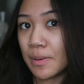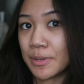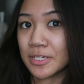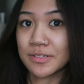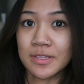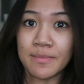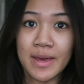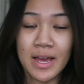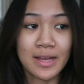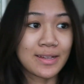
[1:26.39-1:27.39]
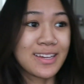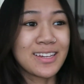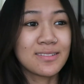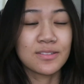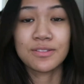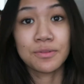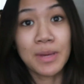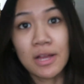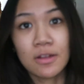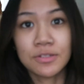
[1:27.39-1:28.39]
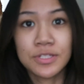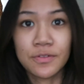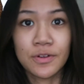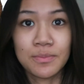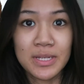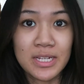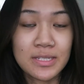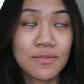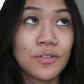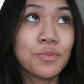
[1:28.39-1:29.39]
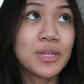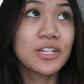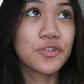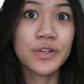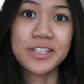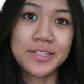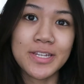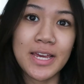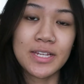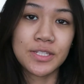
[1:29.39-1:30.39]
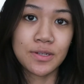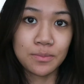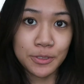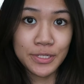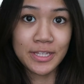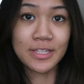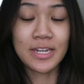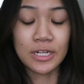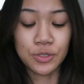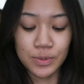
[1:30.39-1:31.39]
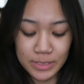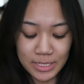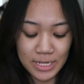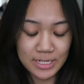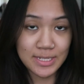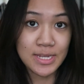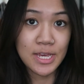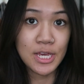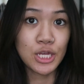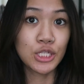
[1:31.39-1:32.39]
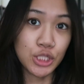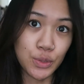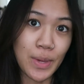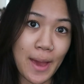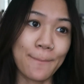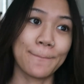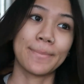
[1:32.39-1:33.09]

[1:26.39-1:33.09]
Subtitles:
My bear is in the back, and the background's different because I'm filming during the day, so I'm using the natural sunlight. So yeah.